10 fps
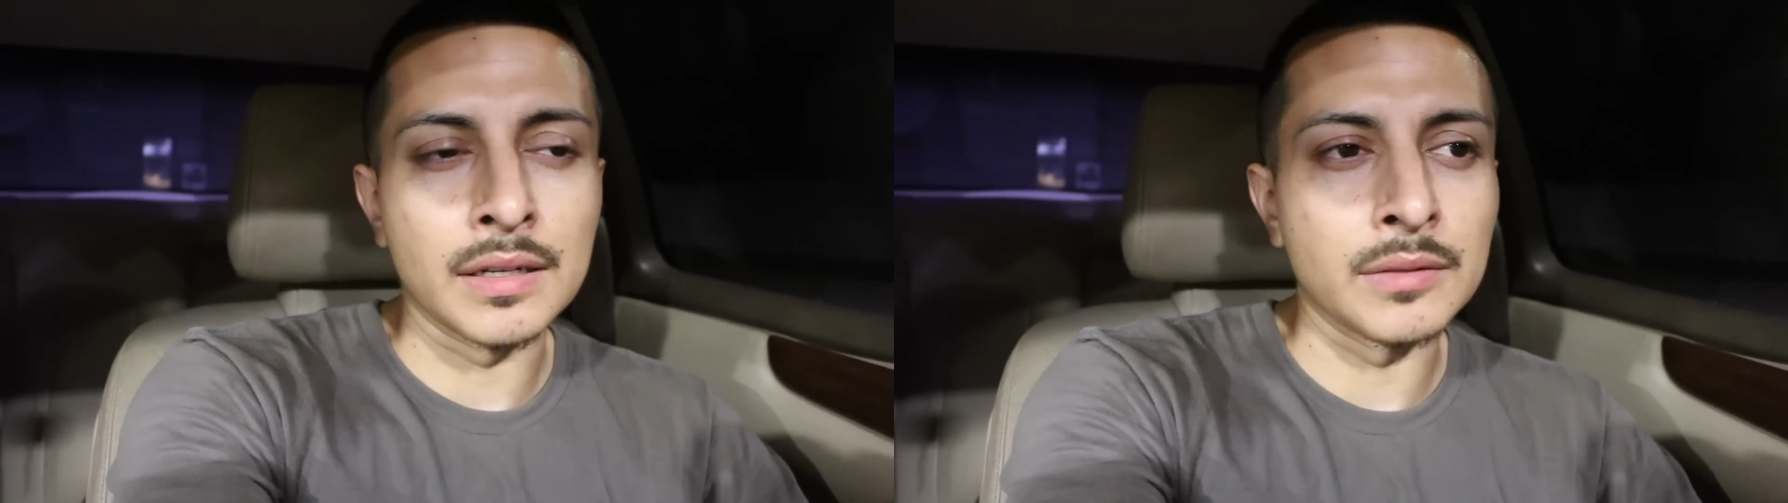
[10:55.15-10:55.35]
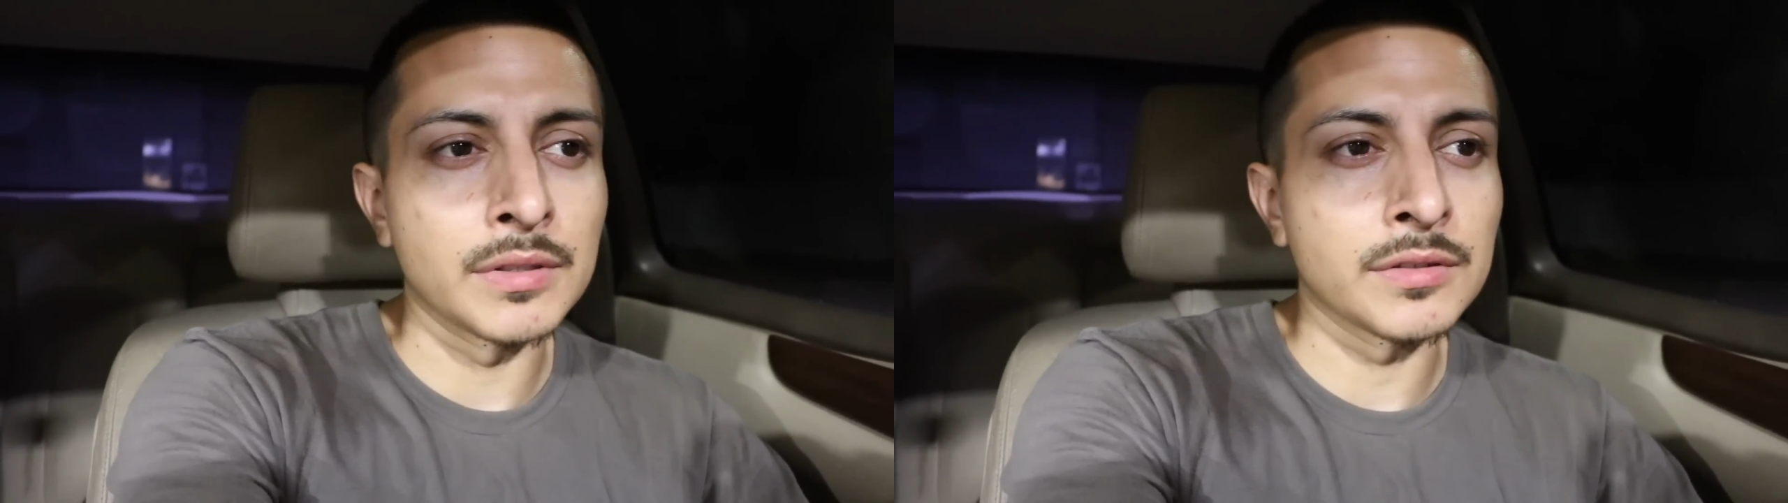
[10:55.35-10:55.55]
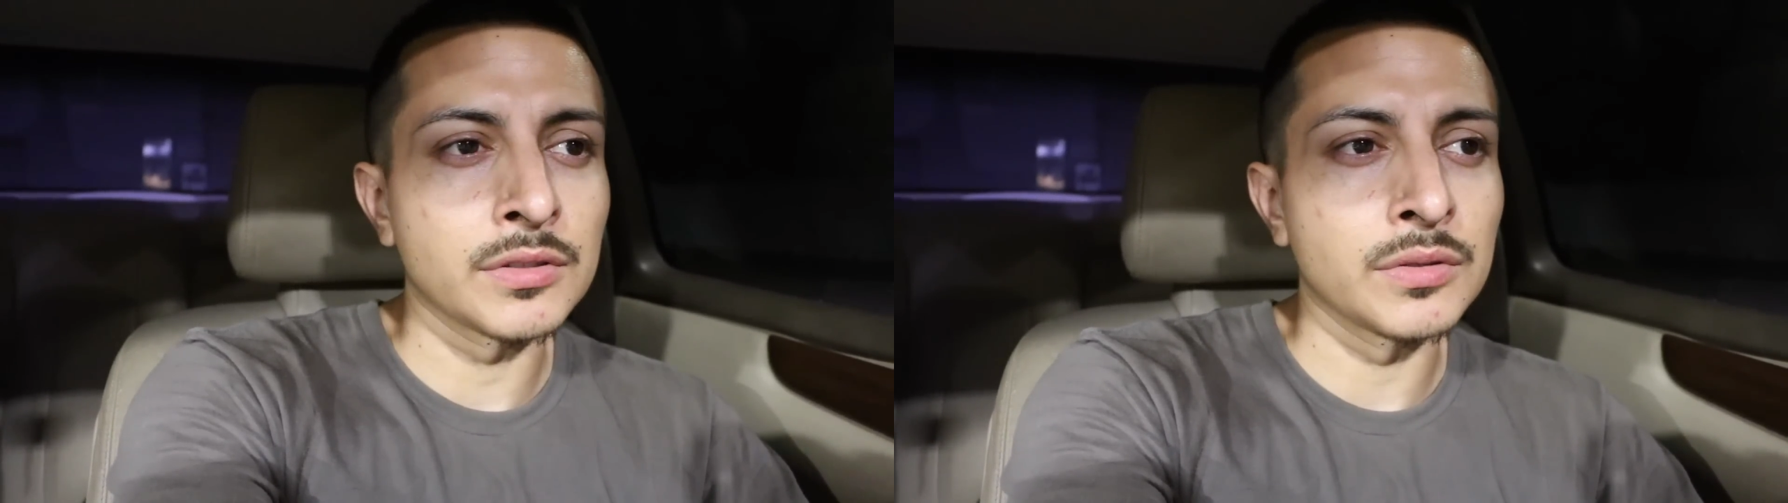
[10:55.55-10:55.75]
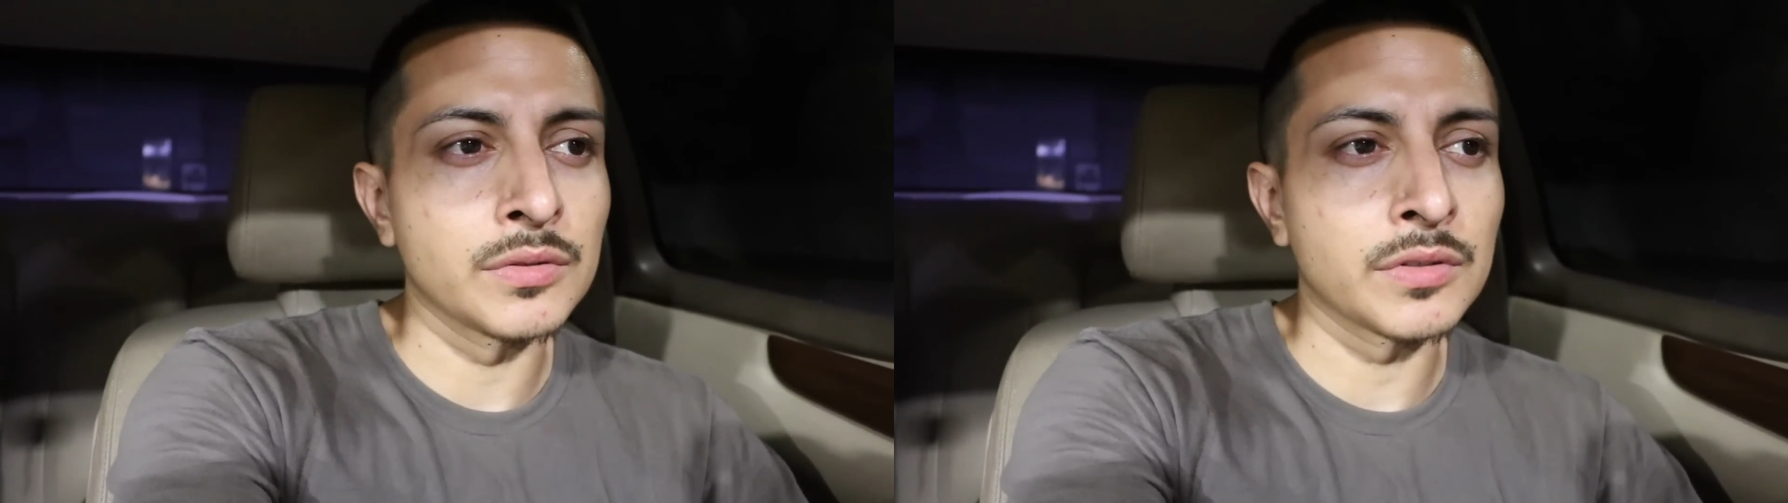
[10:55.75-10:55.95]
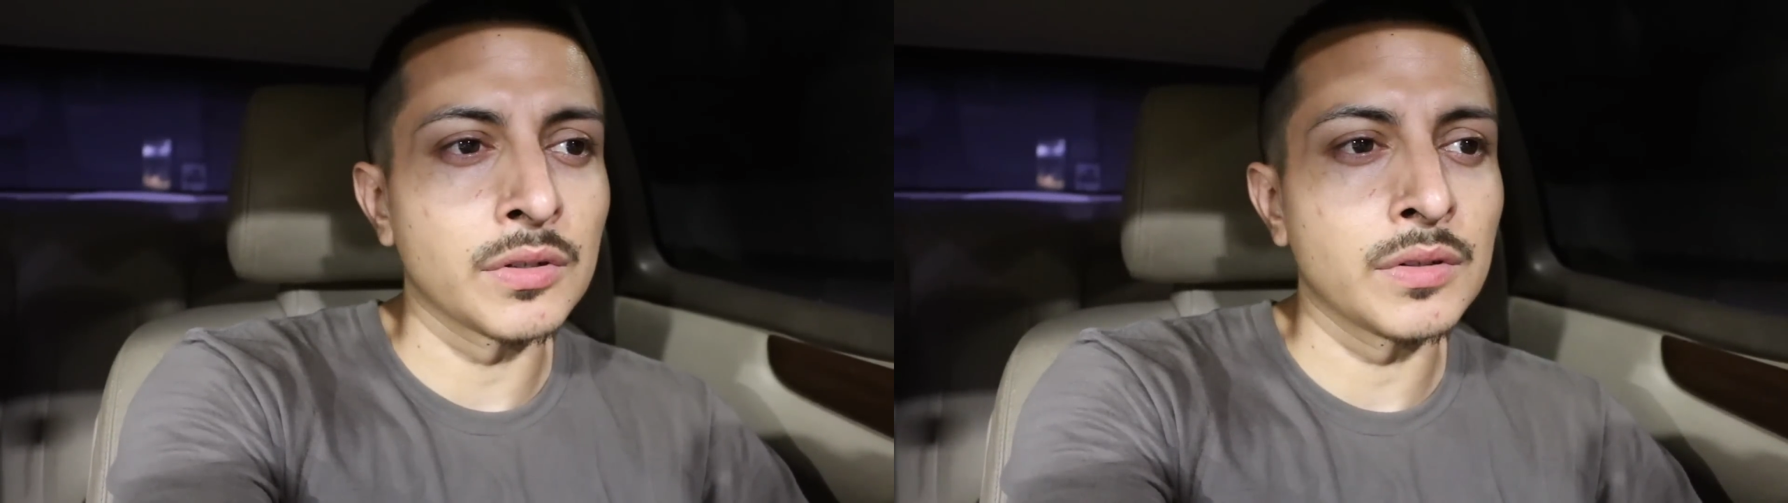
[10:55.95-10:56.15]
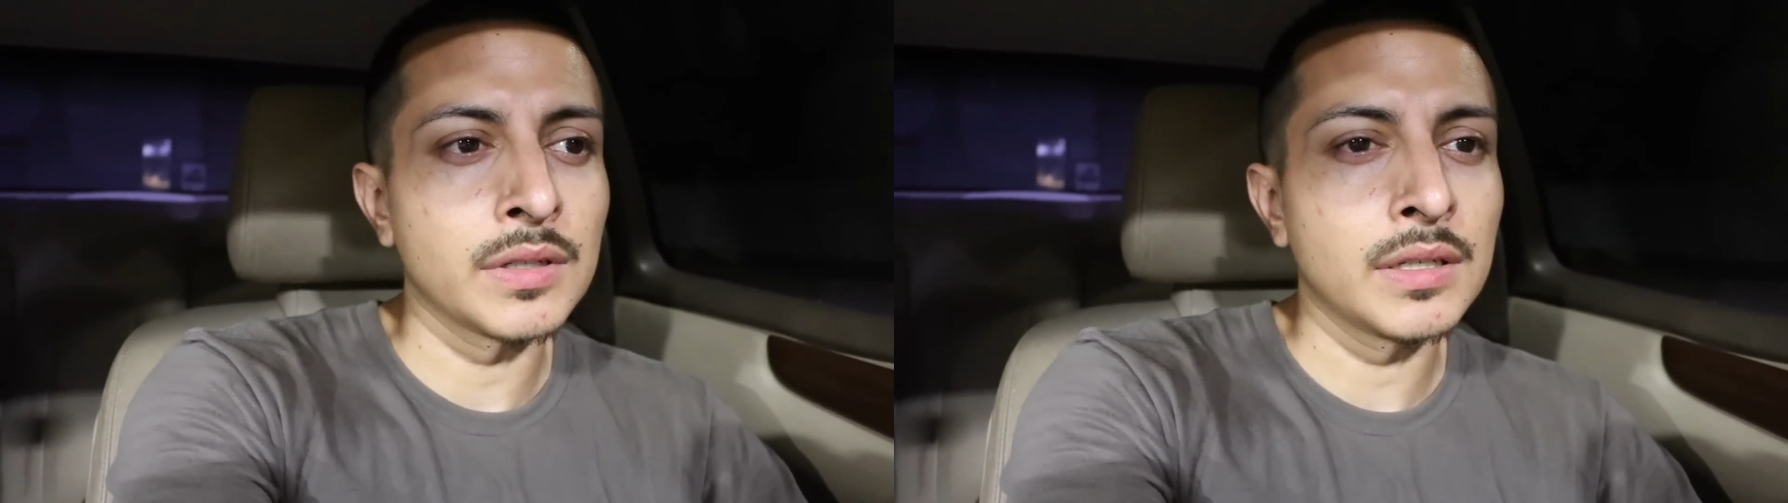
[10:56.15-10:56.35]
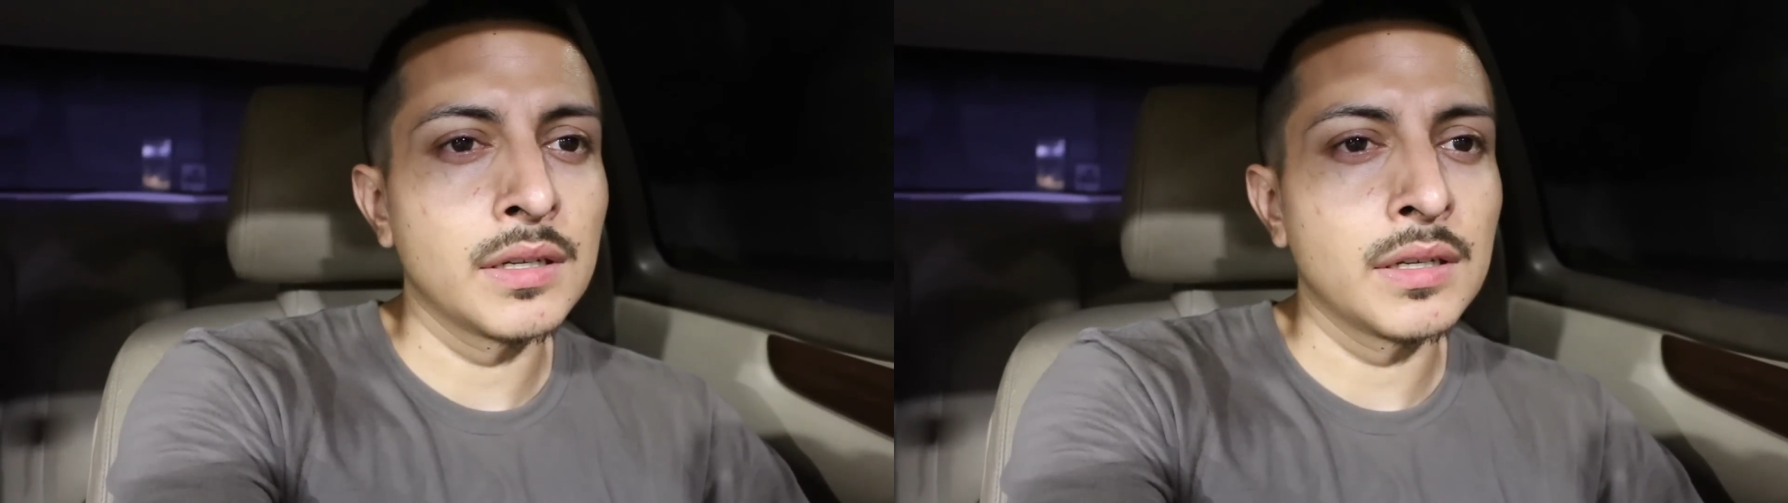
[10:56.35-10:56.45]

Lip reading: anyways too. So,